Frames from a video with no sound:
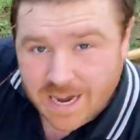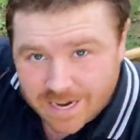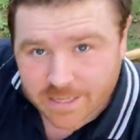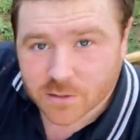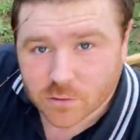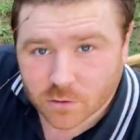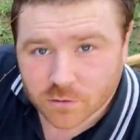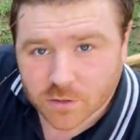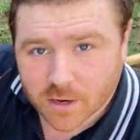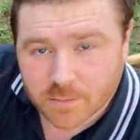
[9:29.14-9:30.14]
any
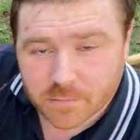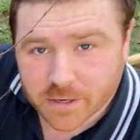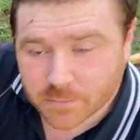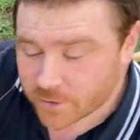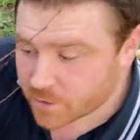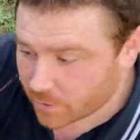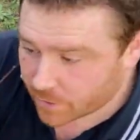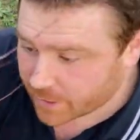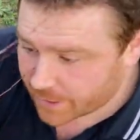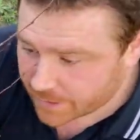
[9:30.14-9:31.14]
soil type pretty much a lot
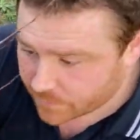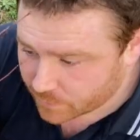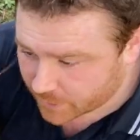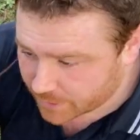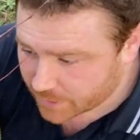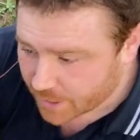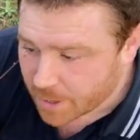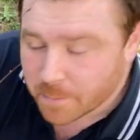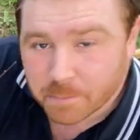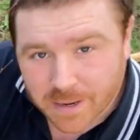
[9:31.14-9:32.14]
of the native trees
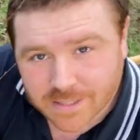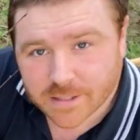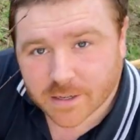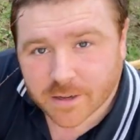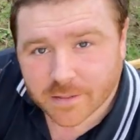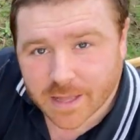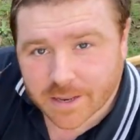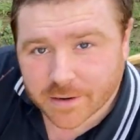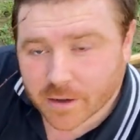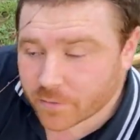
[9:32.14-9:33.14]
better
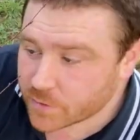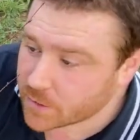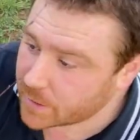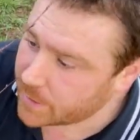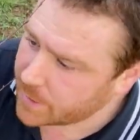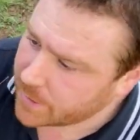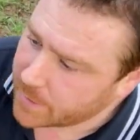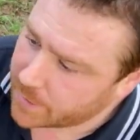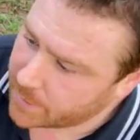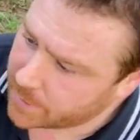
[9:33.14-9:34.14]
than obviously
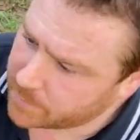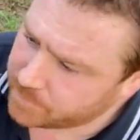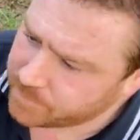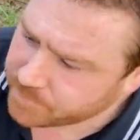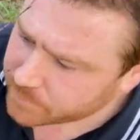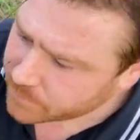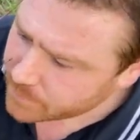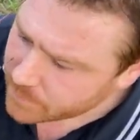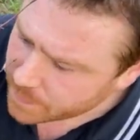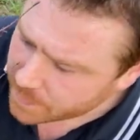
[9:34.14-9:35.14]
um,
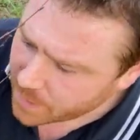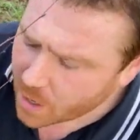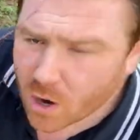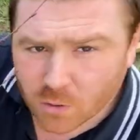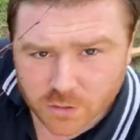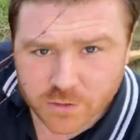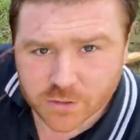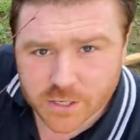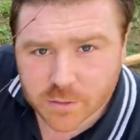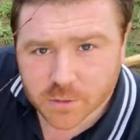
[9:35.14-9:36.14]
older
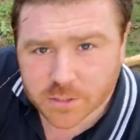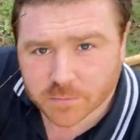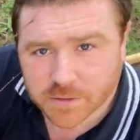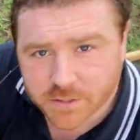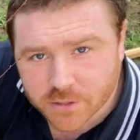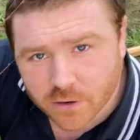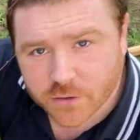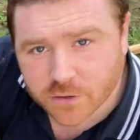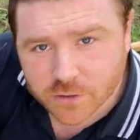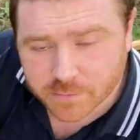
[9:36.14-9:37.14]
trees which have been so
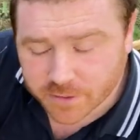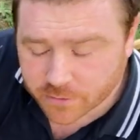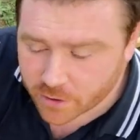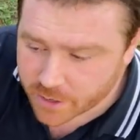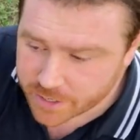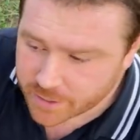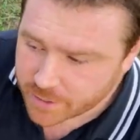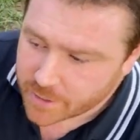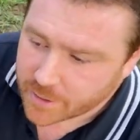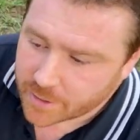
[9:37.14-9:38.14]
used to being grown
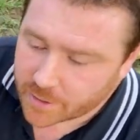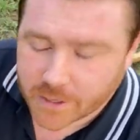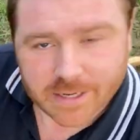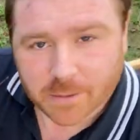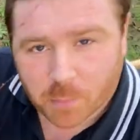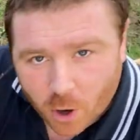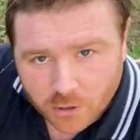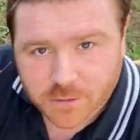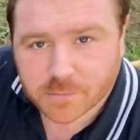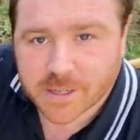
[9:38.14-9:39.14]
uh, in a
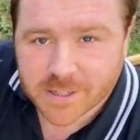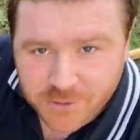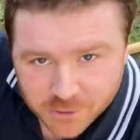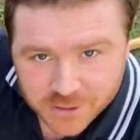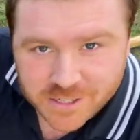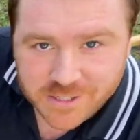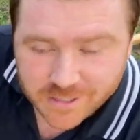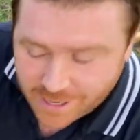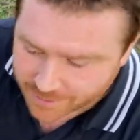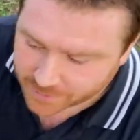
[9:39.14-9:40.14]
pot and being nourished
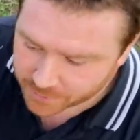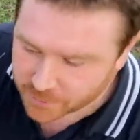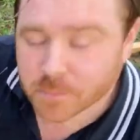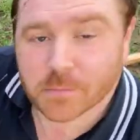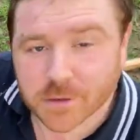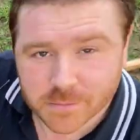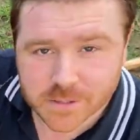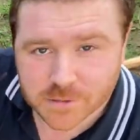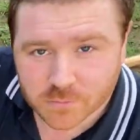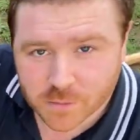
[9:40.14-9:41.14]
and that you know you can put them
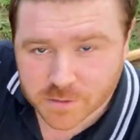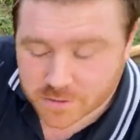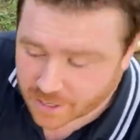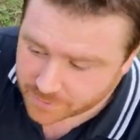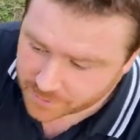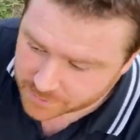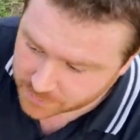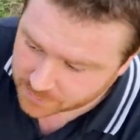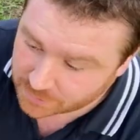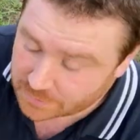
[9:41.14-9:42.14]
in some rubbish ground and they
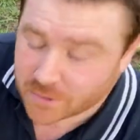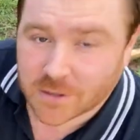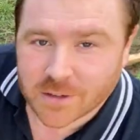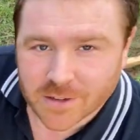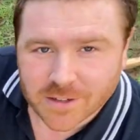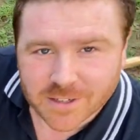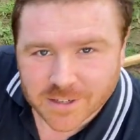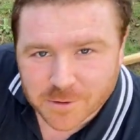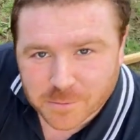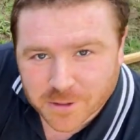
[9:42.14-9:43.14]
sort of go you
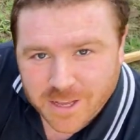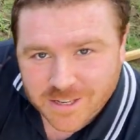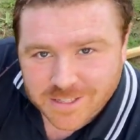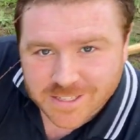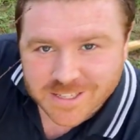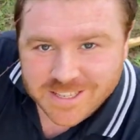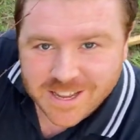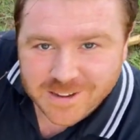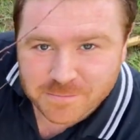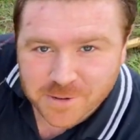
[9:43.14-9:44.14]
know what the hell is this
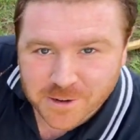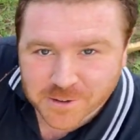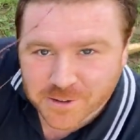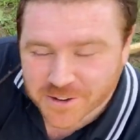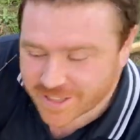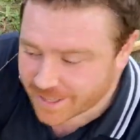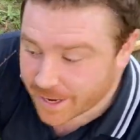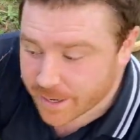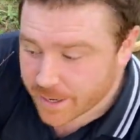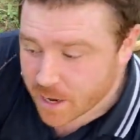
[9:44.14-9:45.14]
i'm not growing in
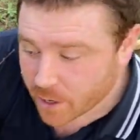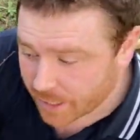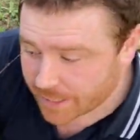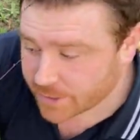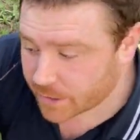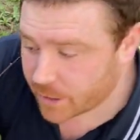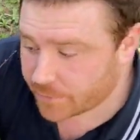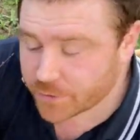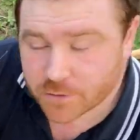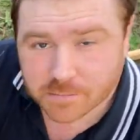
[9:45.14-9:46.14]
that and actually
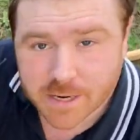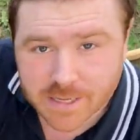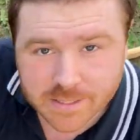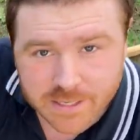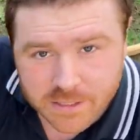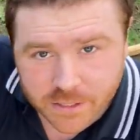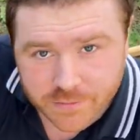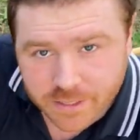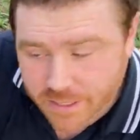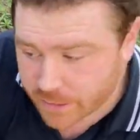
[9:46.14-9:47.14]
i've done many tests
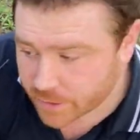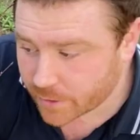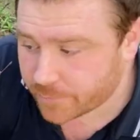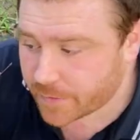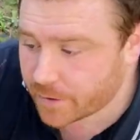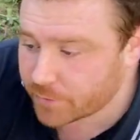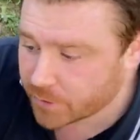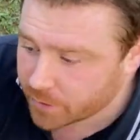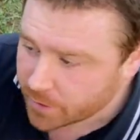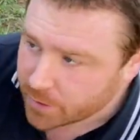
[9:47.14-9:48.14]
over the years and i've found
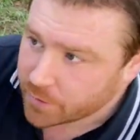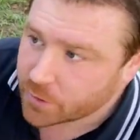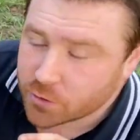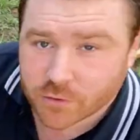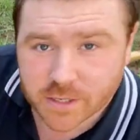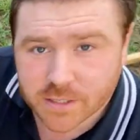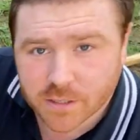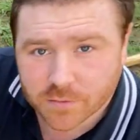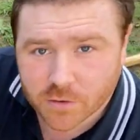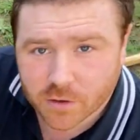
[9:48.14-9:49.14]
that that trees
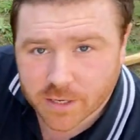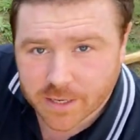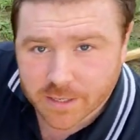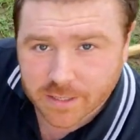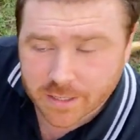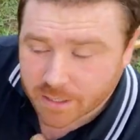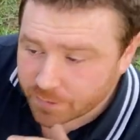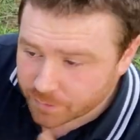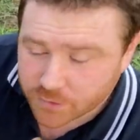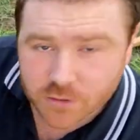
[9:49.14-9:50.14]
that have gone in
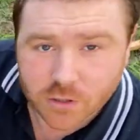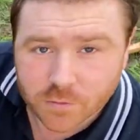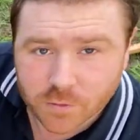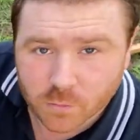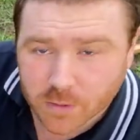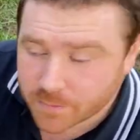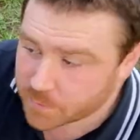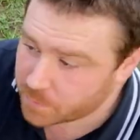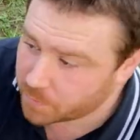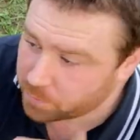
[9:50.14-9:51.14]
even as two foot
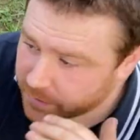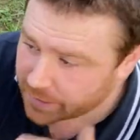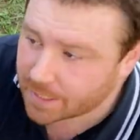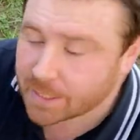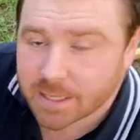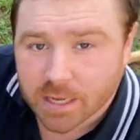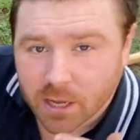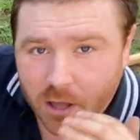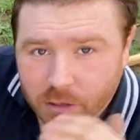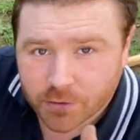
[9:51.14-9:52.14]
whips but particularly
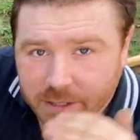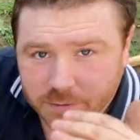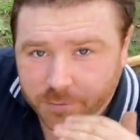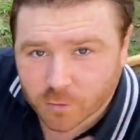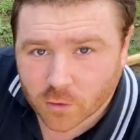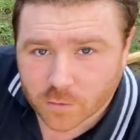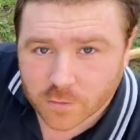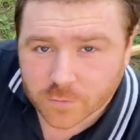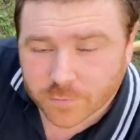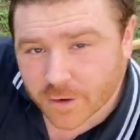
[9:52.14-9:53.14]
three to four
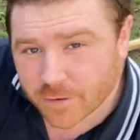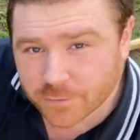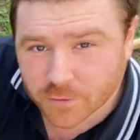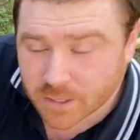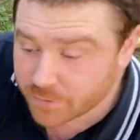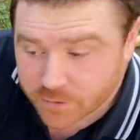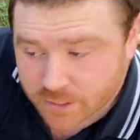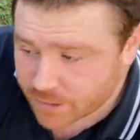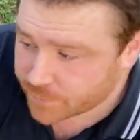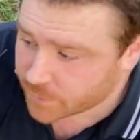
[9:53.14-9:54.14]
five foot even
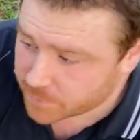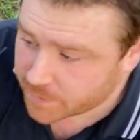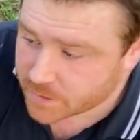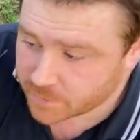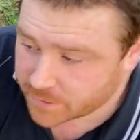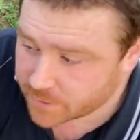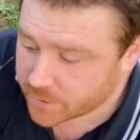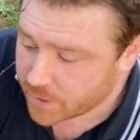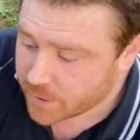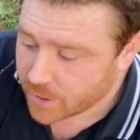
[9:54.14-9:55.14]
six foot
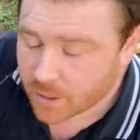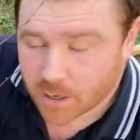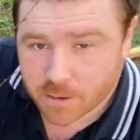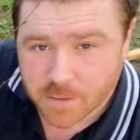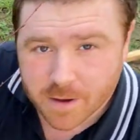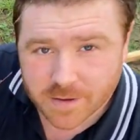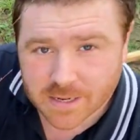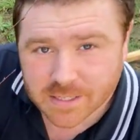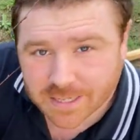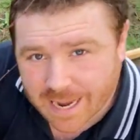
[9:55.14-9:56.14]
specimens um, have
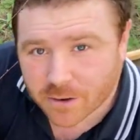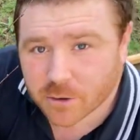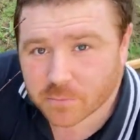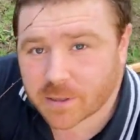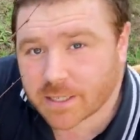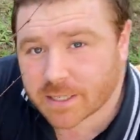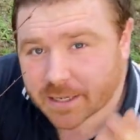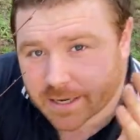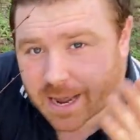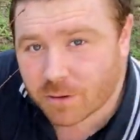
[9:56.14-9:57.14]
actually outcompeted
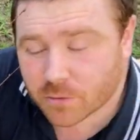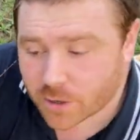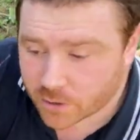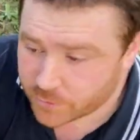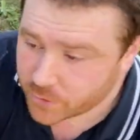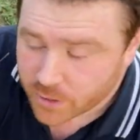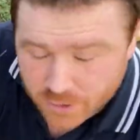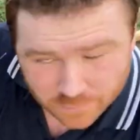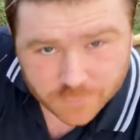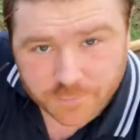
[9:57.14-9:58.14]
and outgrown
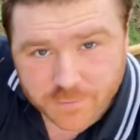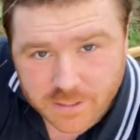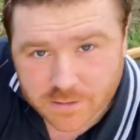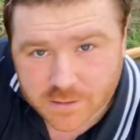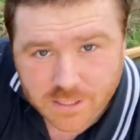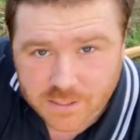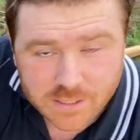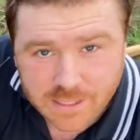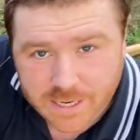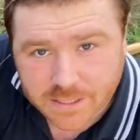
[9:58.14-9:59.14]
15,
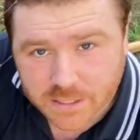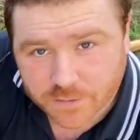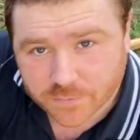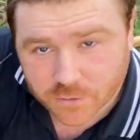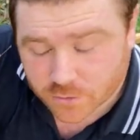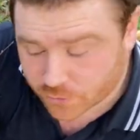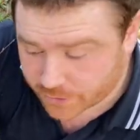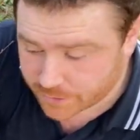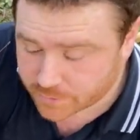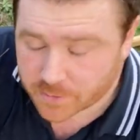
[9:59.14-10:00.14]
16, 18 foot
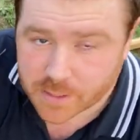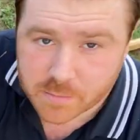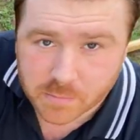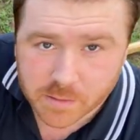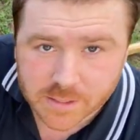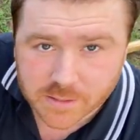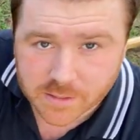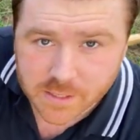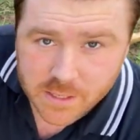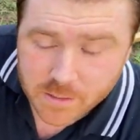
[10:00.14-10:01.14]
trees when they've been
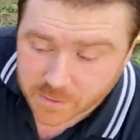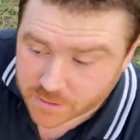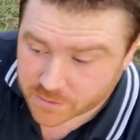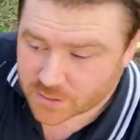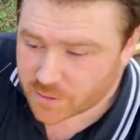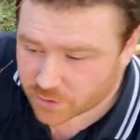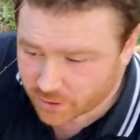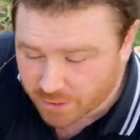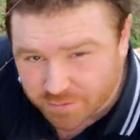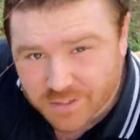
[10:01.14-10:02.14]
planted because they just
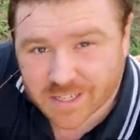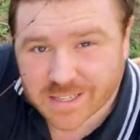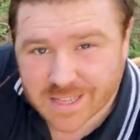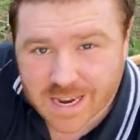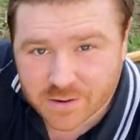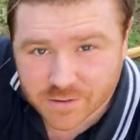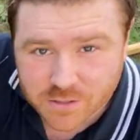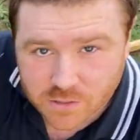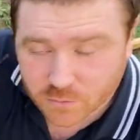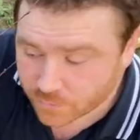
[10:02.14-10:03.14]
kind of sit there and
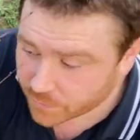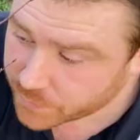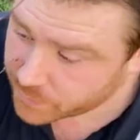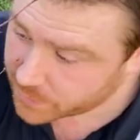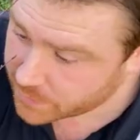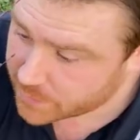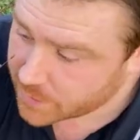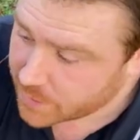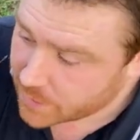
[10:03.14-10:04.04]
sulk a few years.